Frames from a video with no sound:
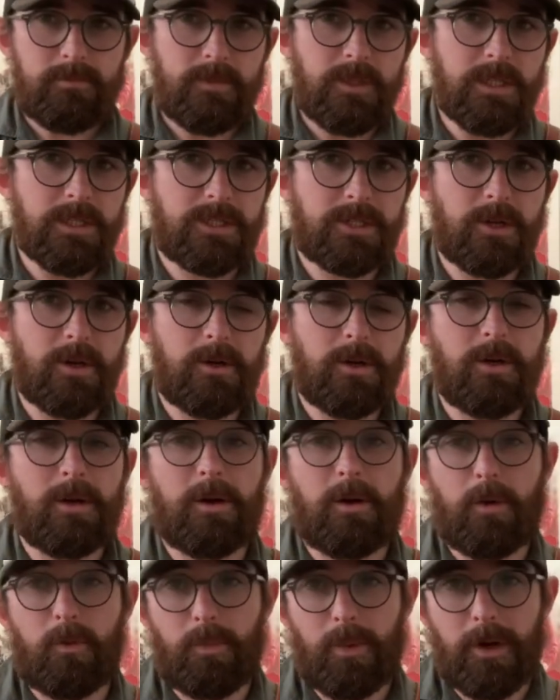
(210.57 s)
So,
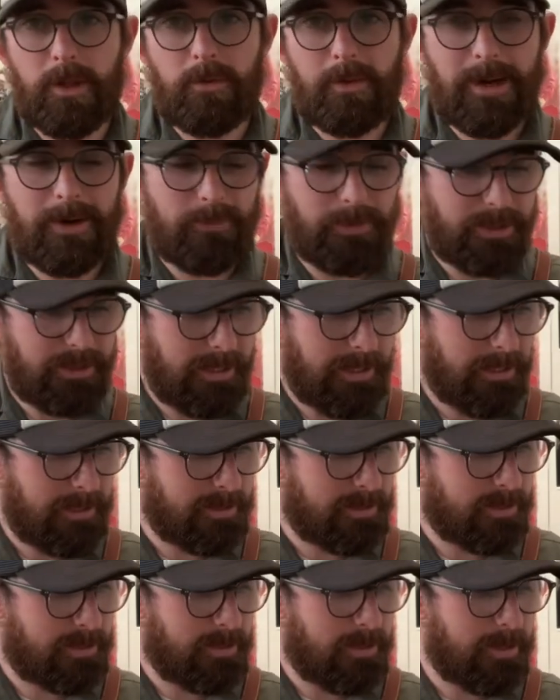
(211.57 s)
oh, by the way, with that
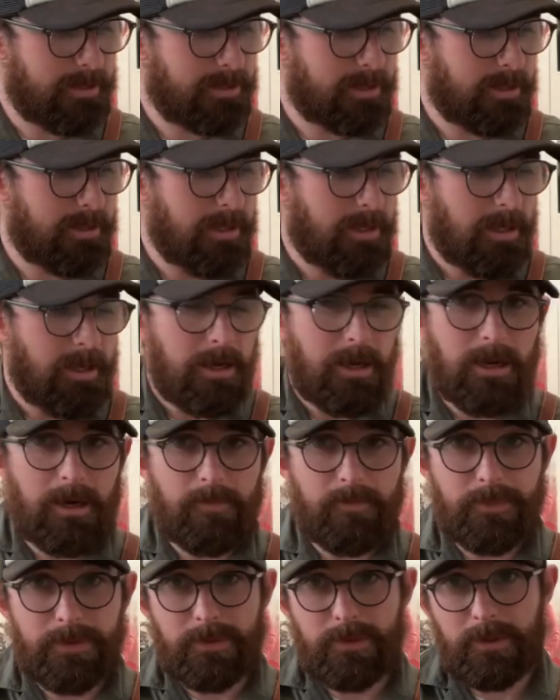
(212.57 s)
exercise,
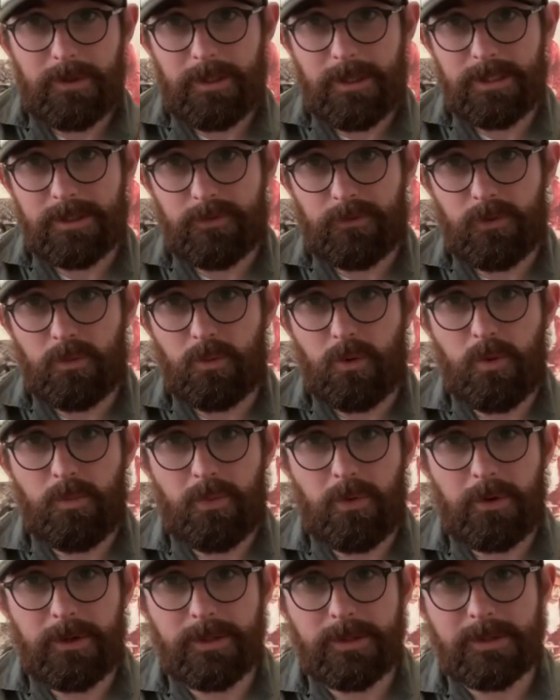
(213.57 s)
here's a few more
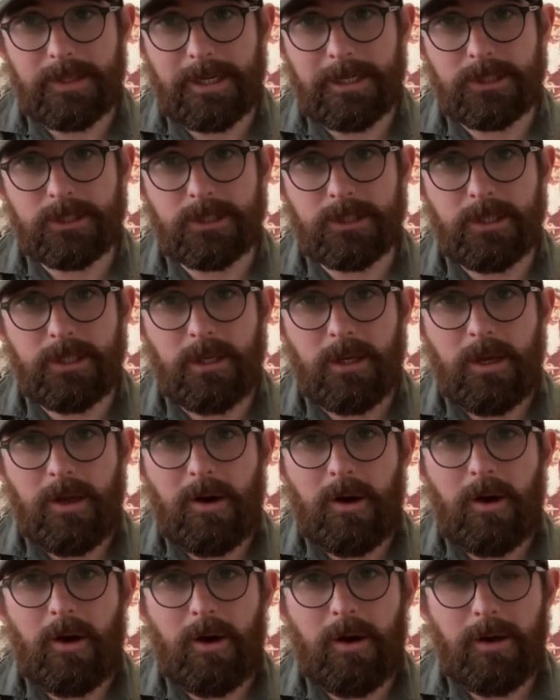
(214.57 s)
pointers actually.
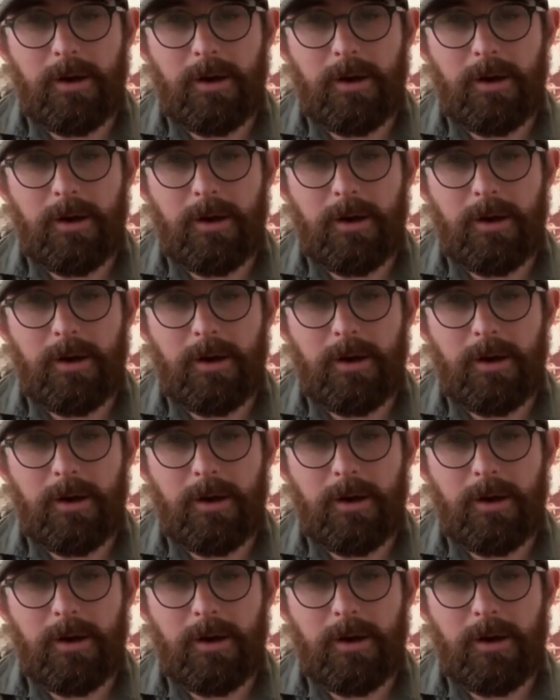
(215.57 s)
I